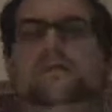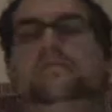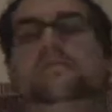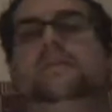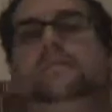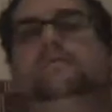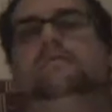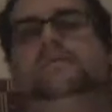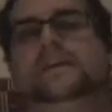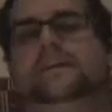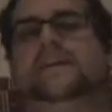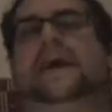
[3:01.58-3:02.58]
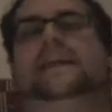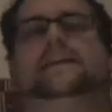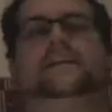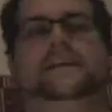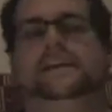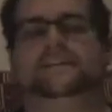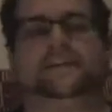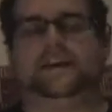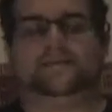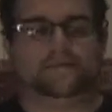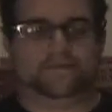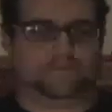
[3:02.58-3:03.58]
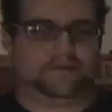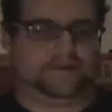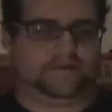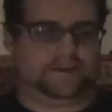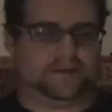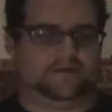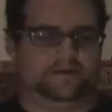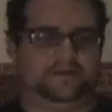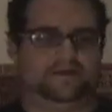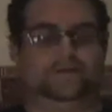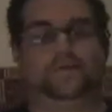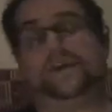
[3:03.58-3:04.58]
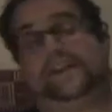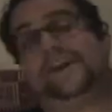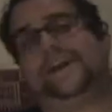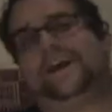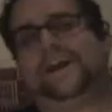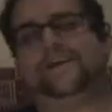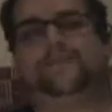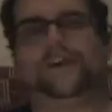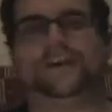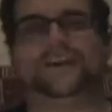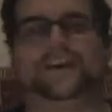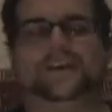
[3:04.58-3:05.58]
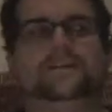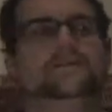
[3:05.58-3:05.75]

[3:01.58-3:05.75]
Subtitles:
I mean, let me repeat that in case I completely, well, not I, but in case.